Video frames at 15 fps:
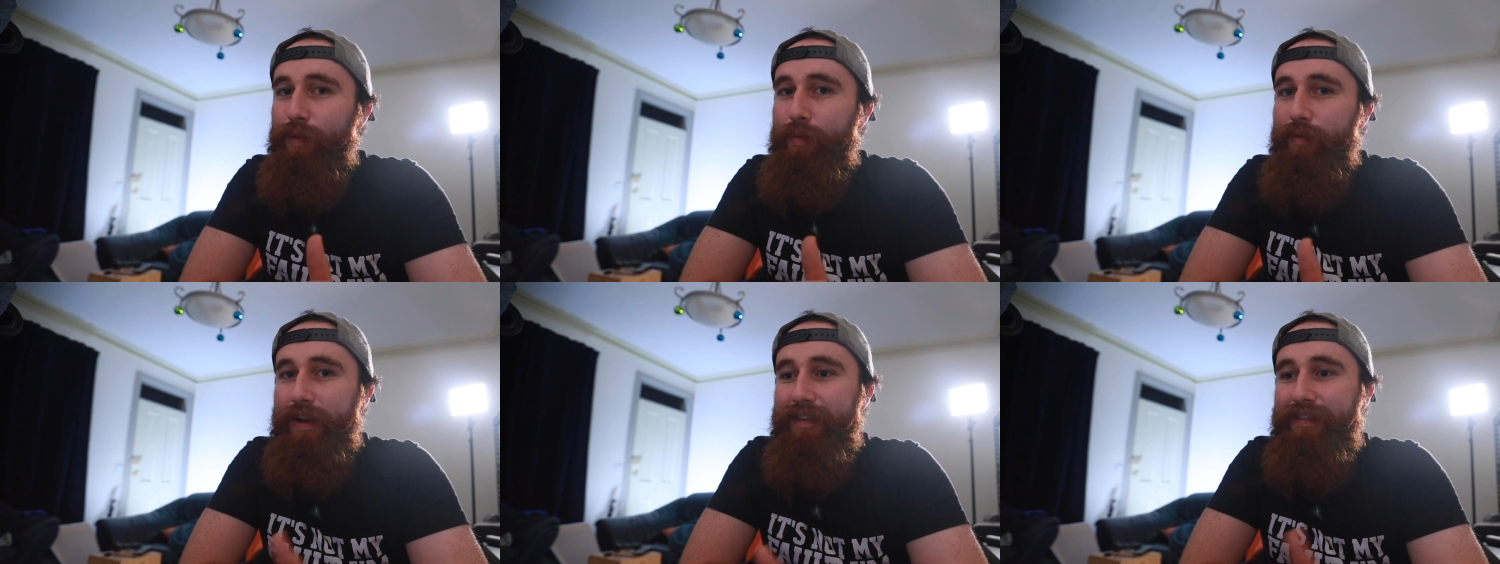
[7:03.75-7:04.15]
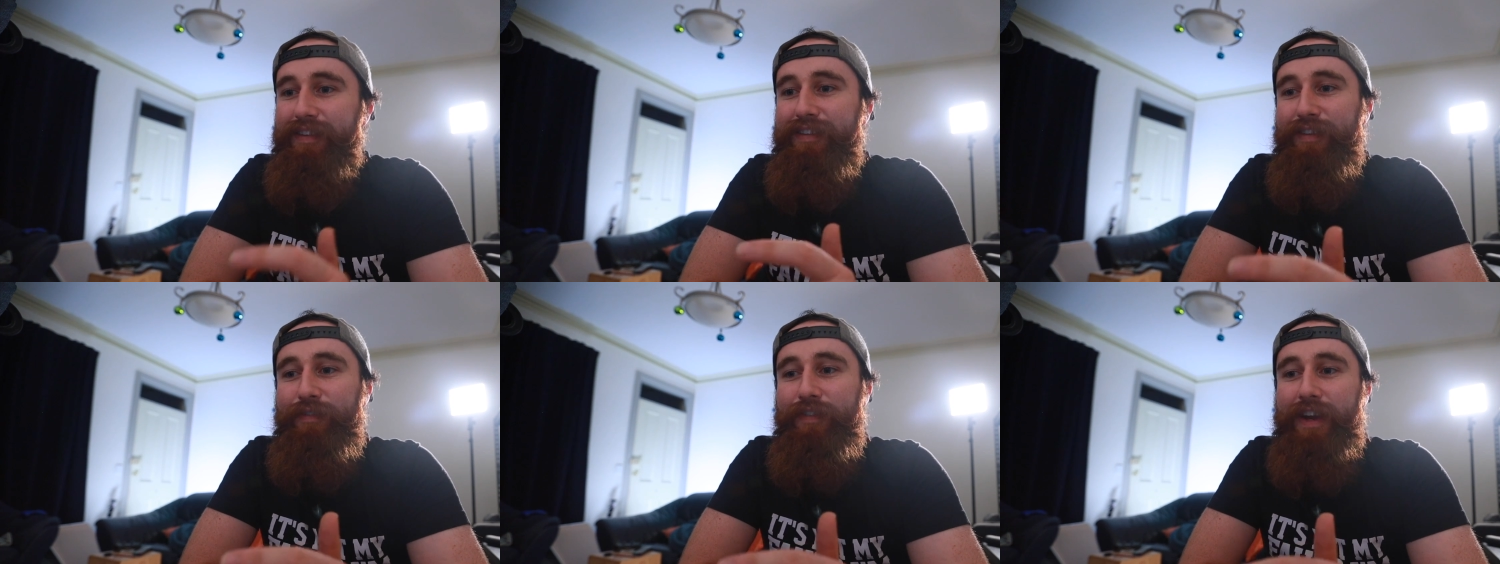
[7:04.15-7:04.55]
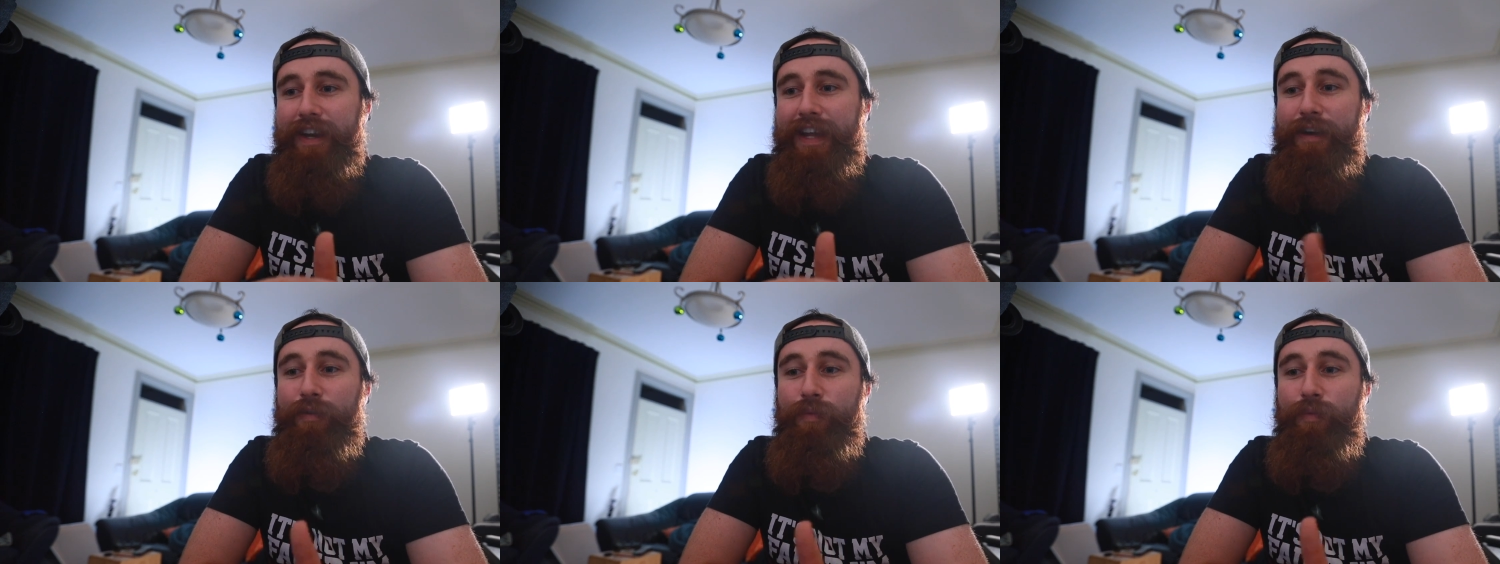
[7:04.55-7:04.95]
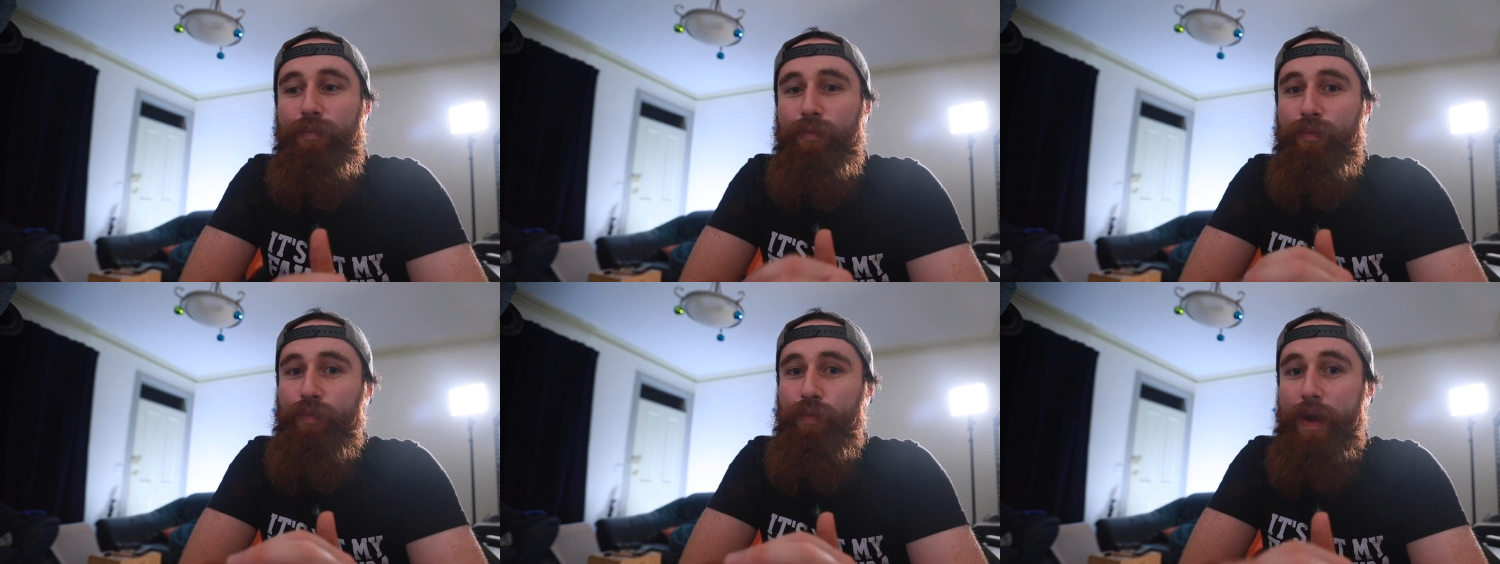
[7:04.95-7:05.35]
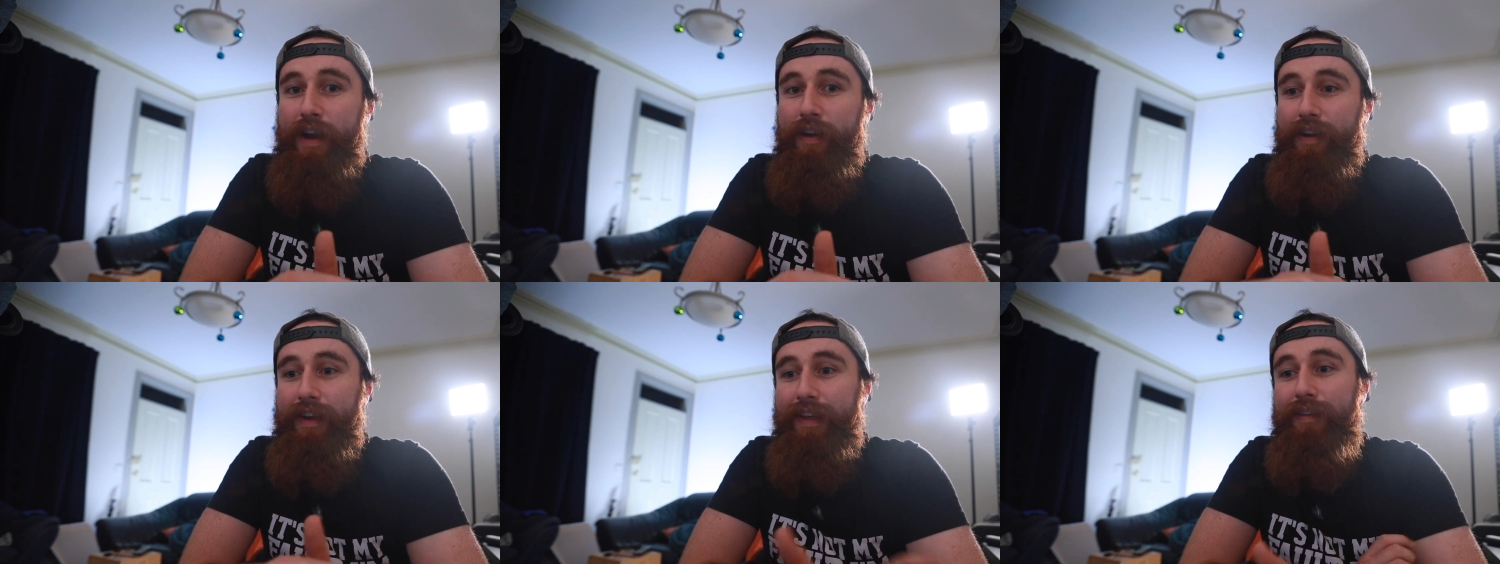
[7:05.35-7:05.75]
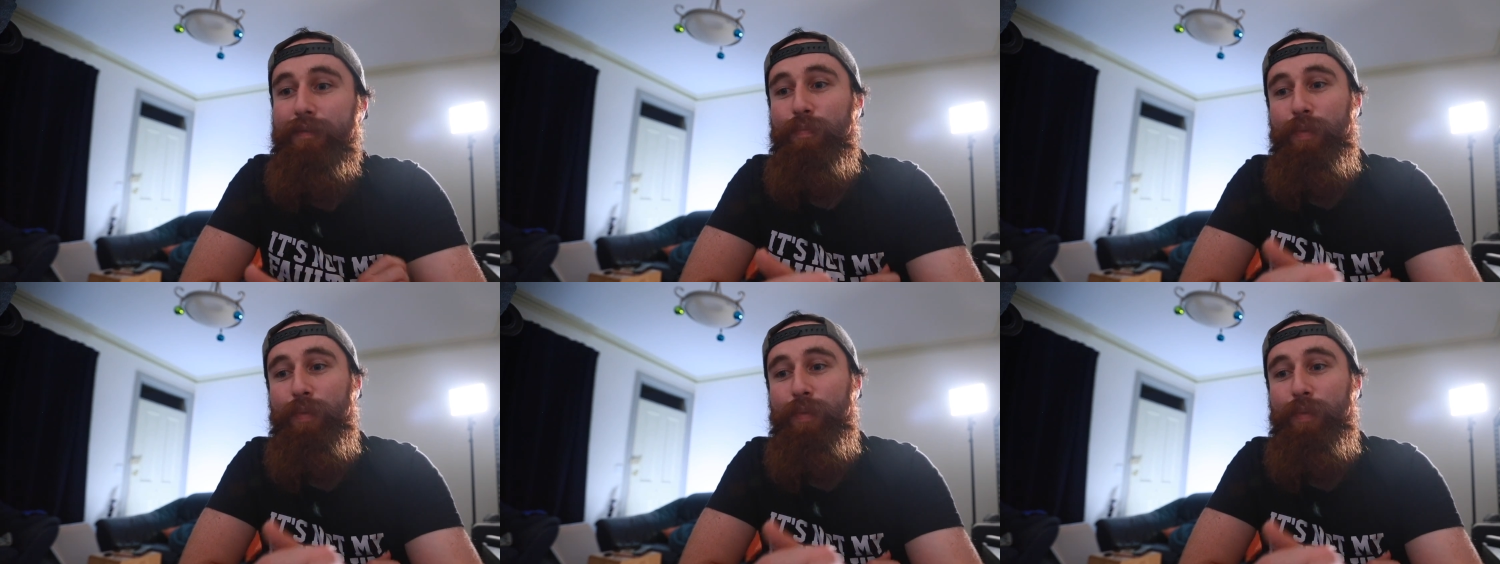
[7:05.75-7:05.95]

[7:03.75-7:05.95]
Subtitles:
super easy to find out where it is